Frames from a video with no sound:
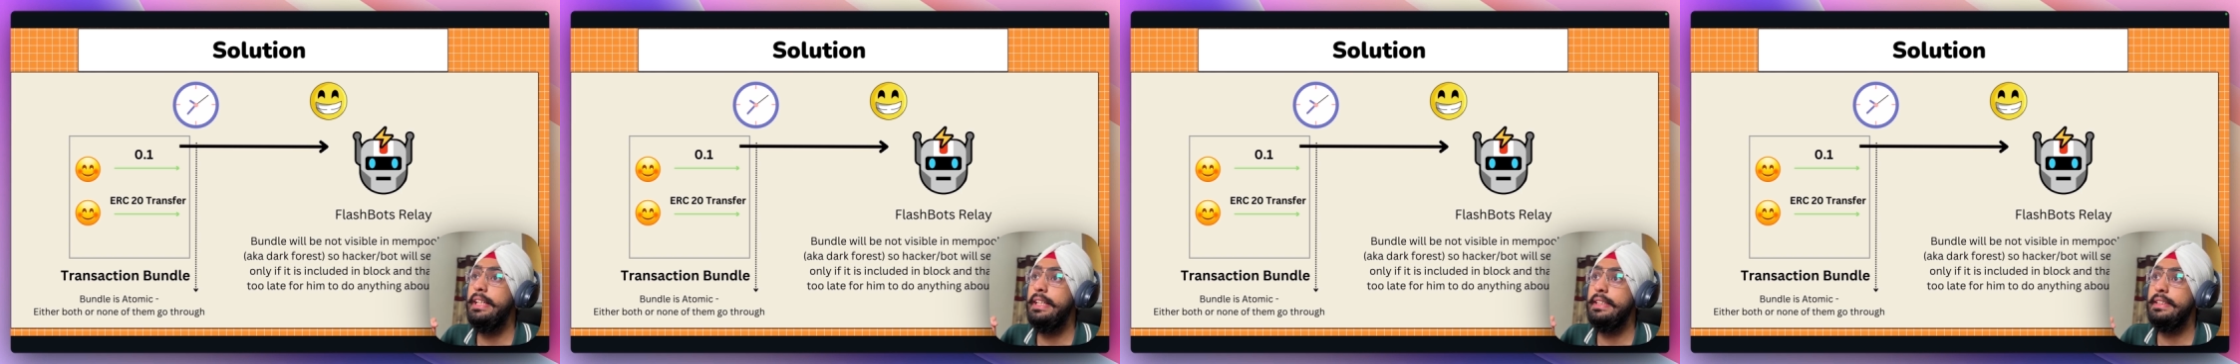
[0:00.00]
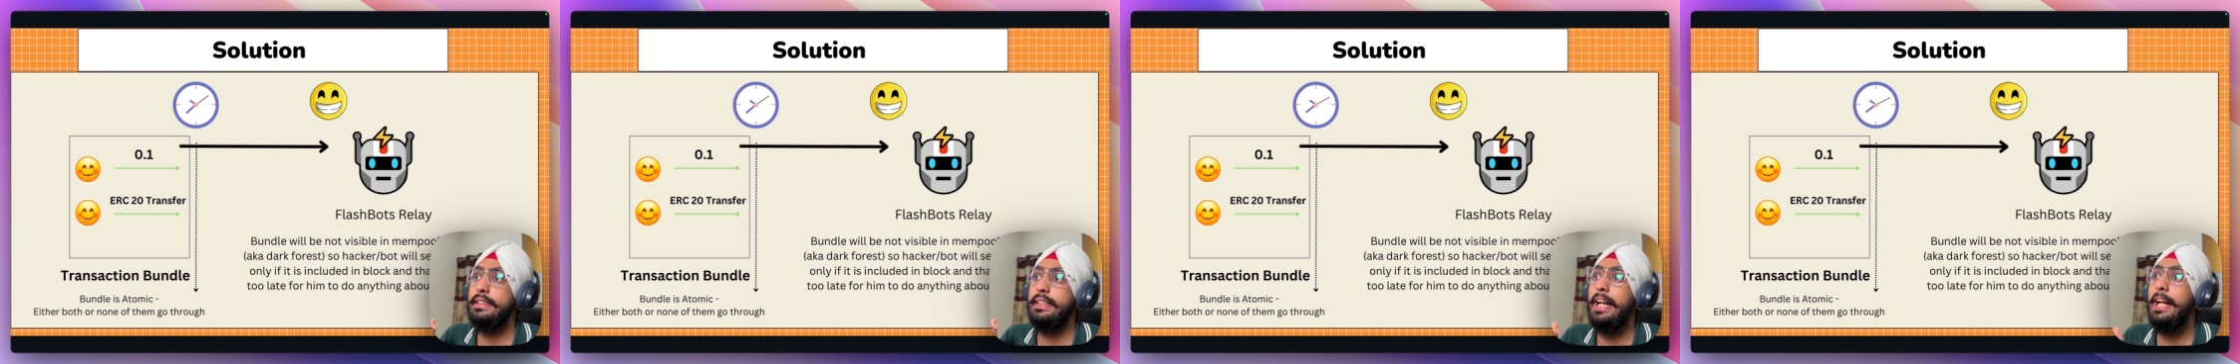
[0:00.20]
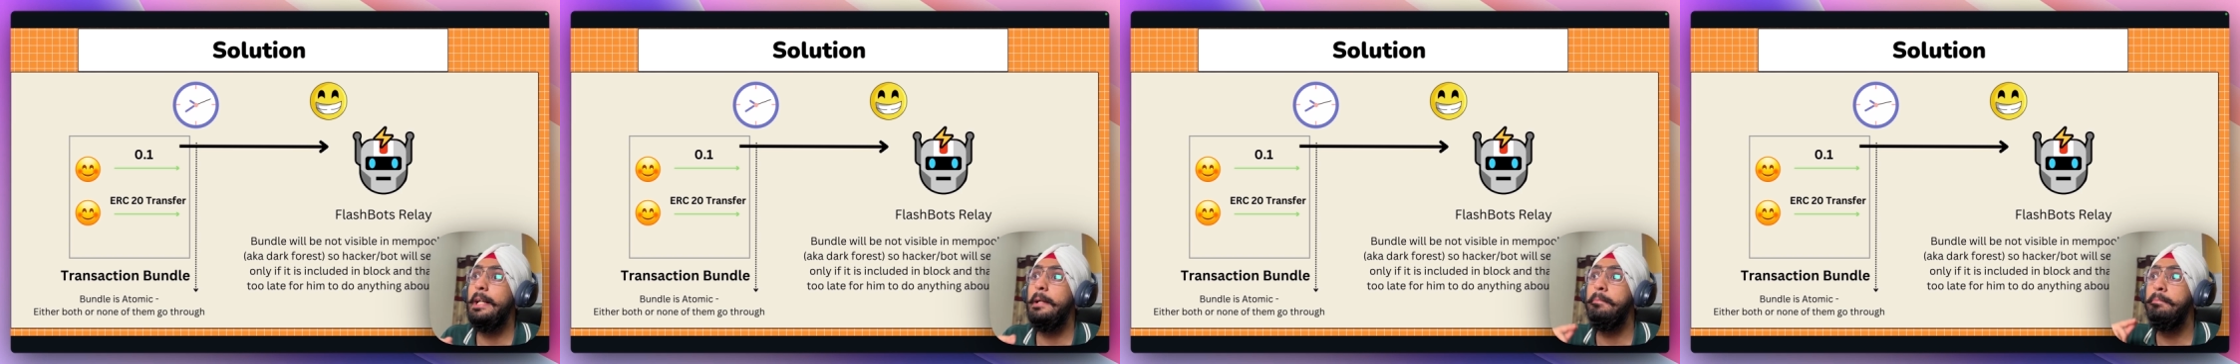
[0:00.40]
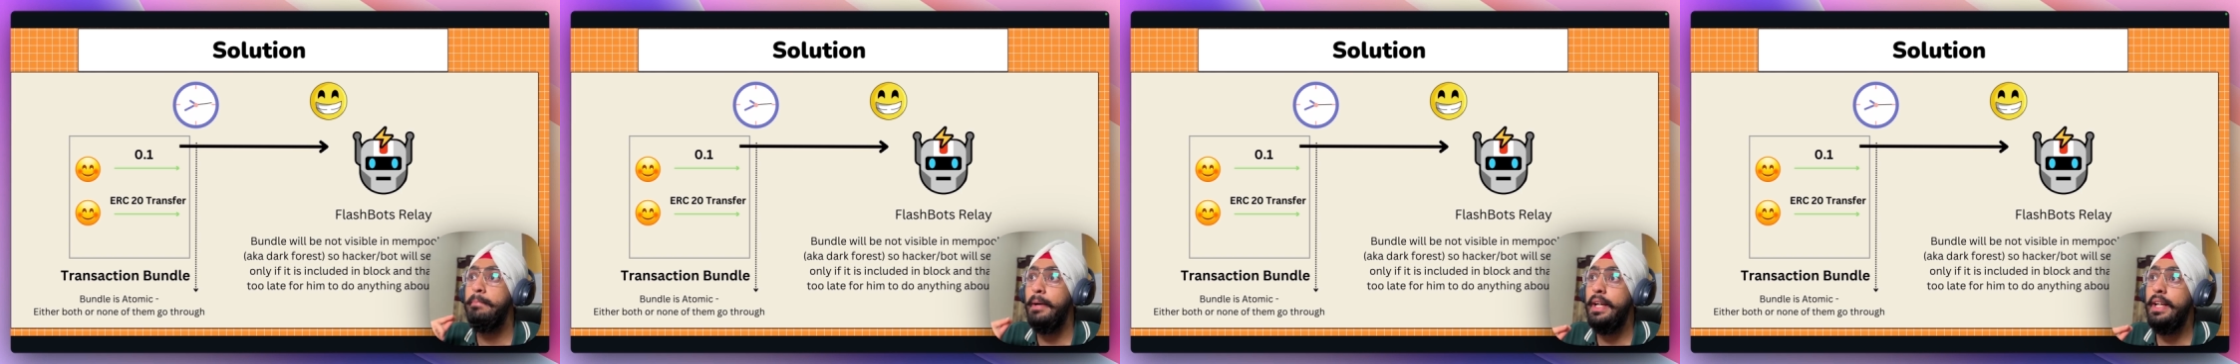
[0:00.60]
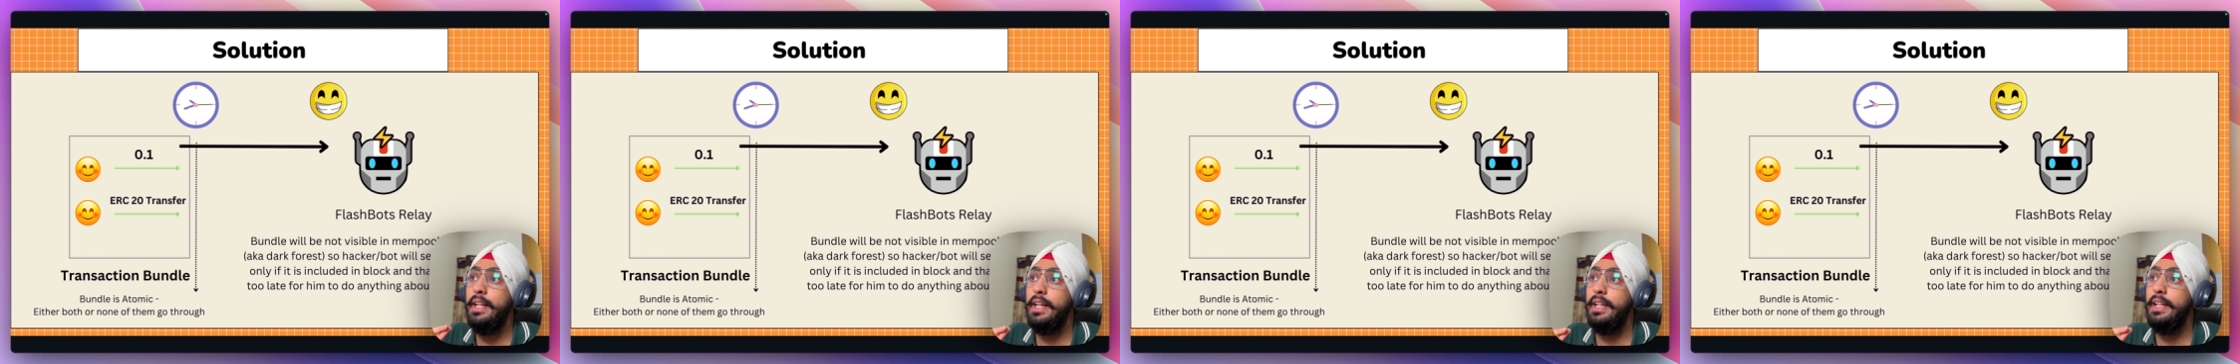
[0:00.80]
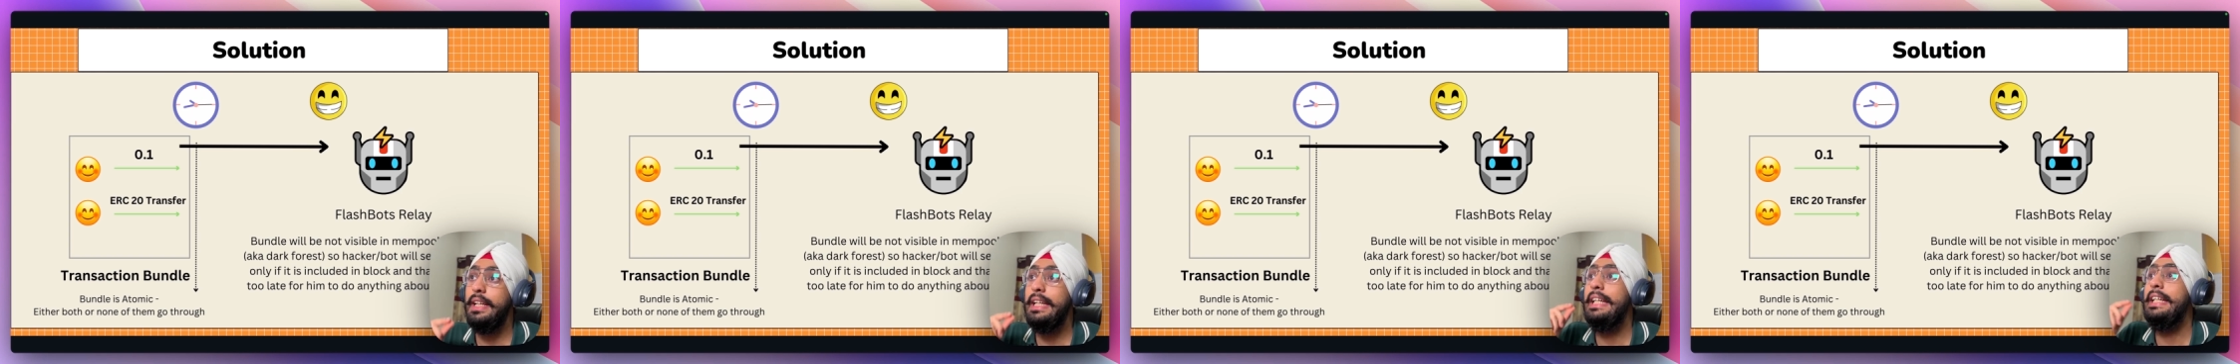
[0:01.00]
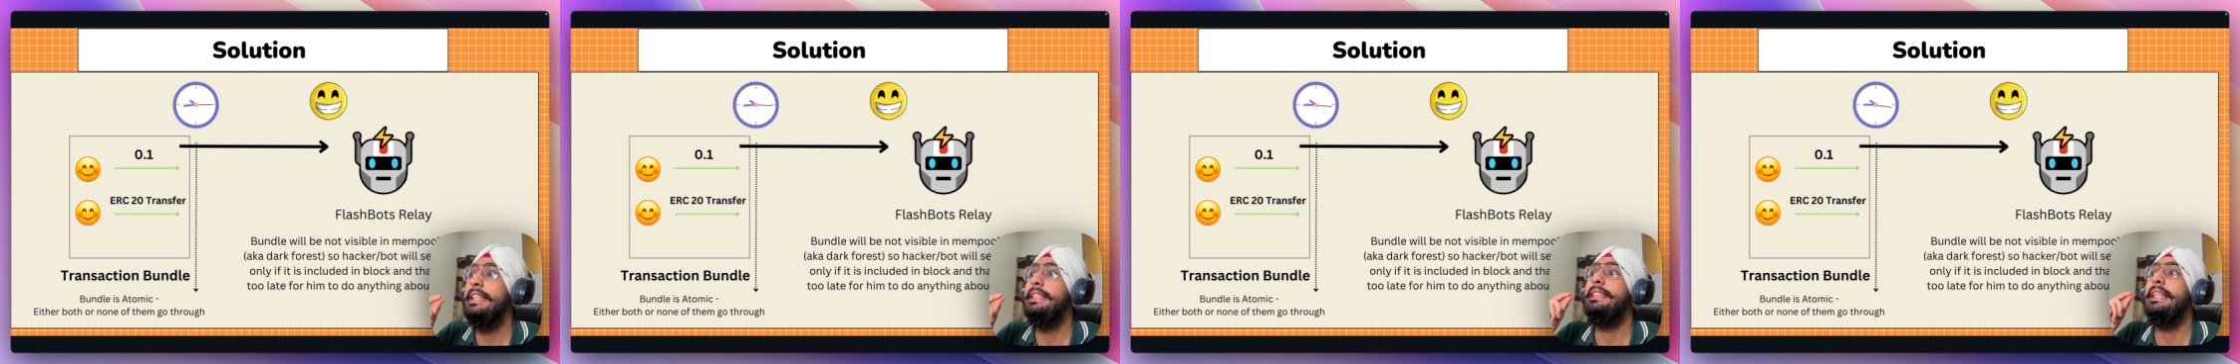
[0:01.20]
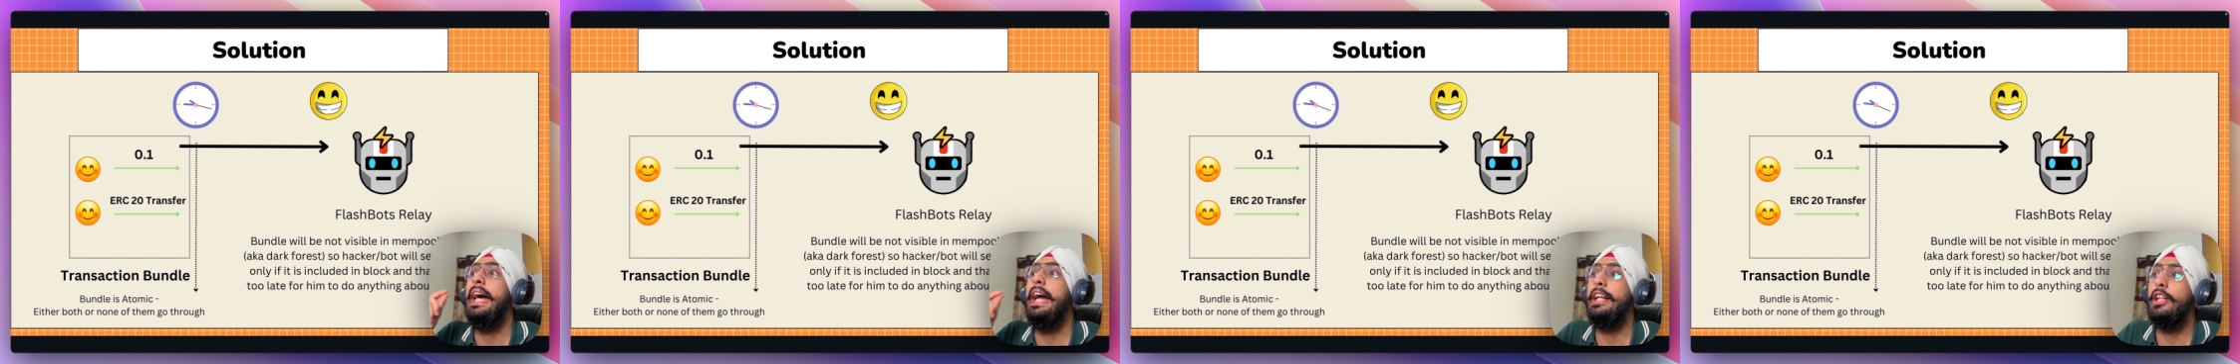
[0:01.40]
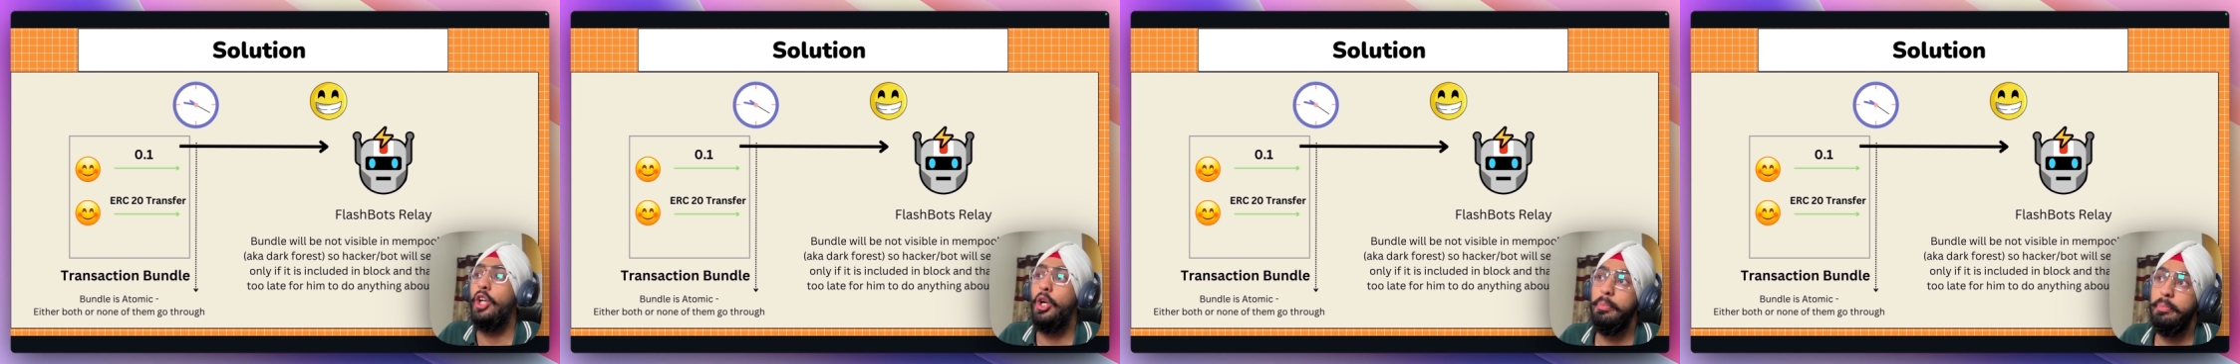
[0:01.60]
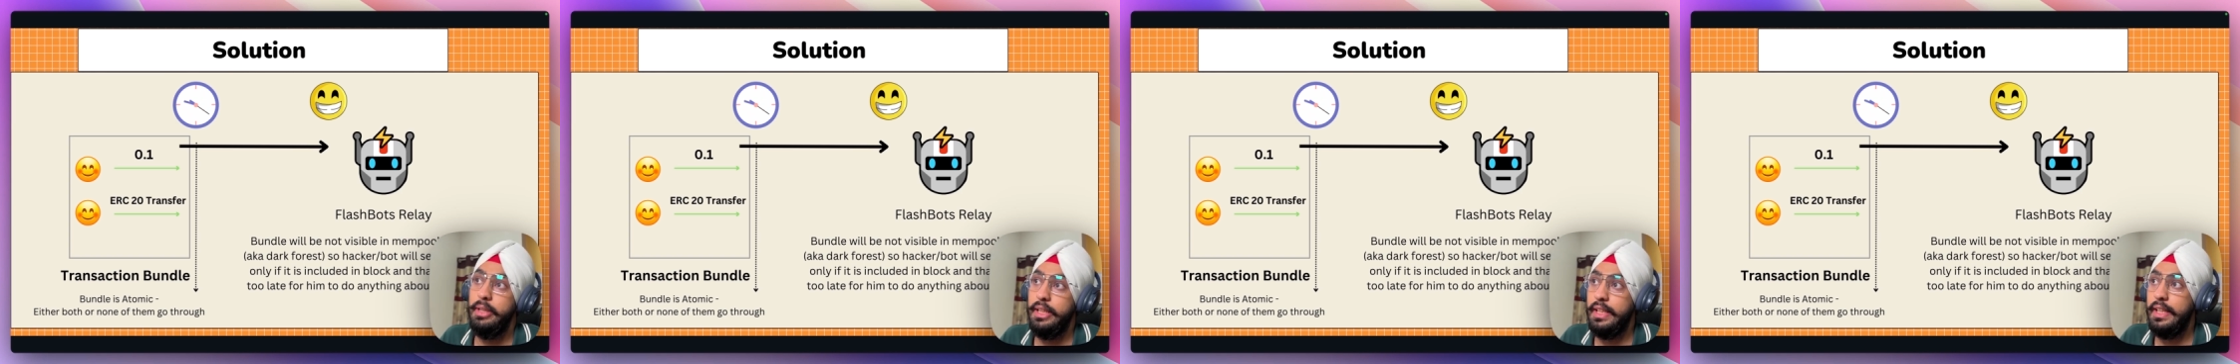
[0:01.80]
is that bundle is
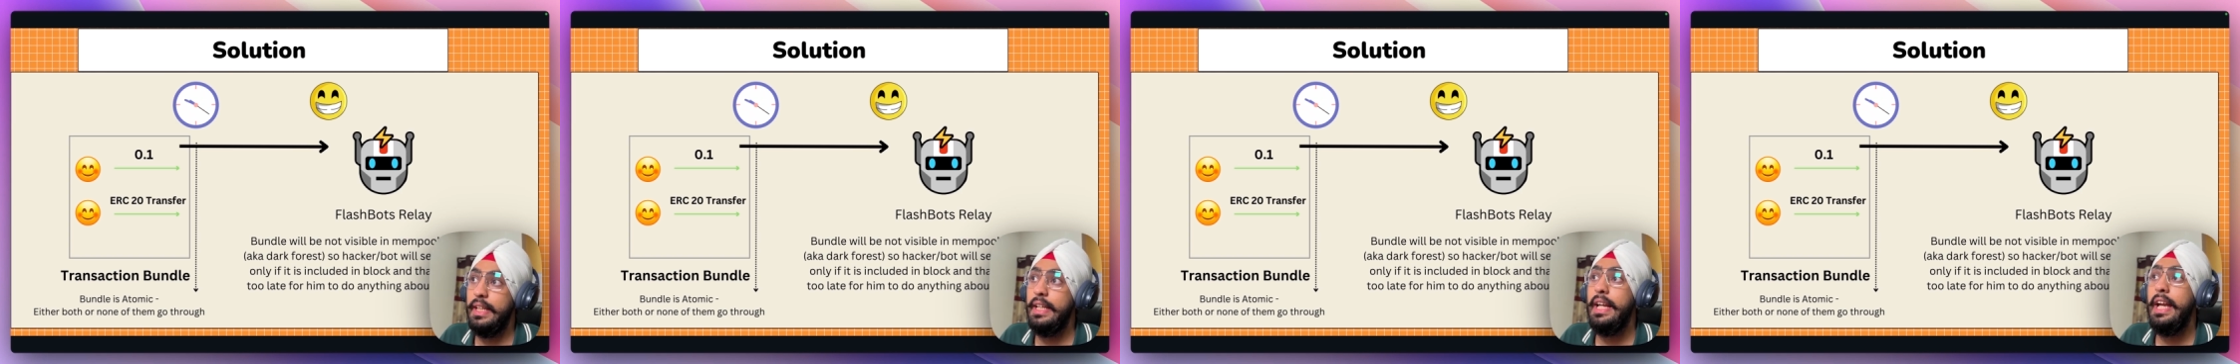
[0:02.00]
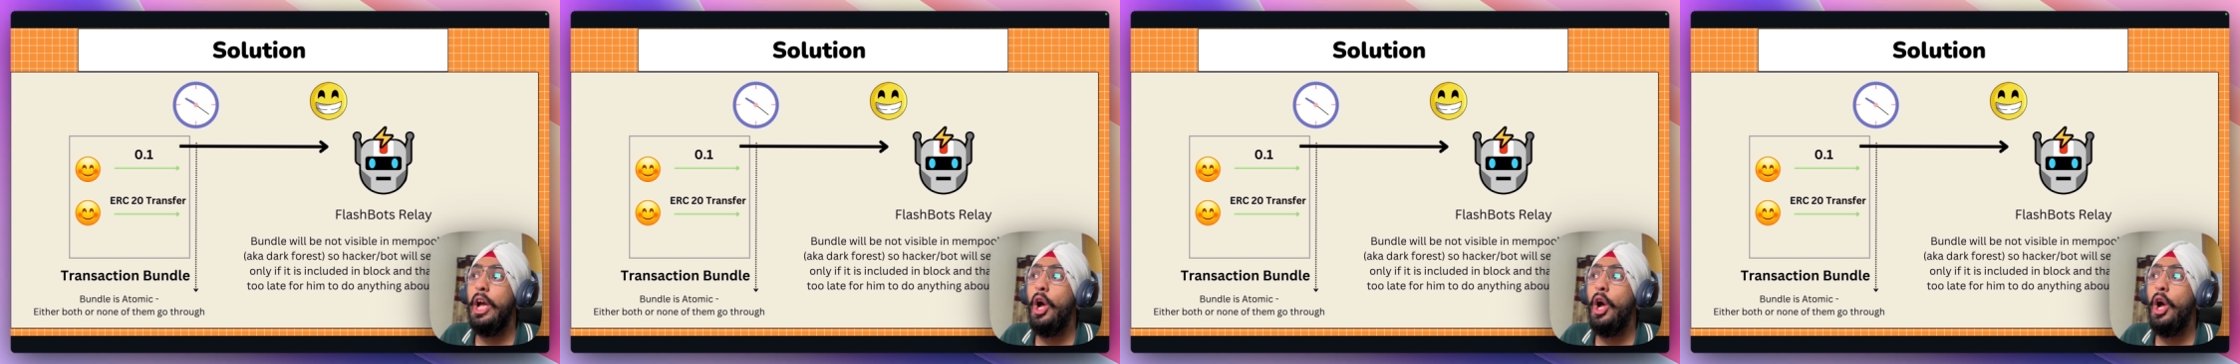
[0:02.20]
atomic.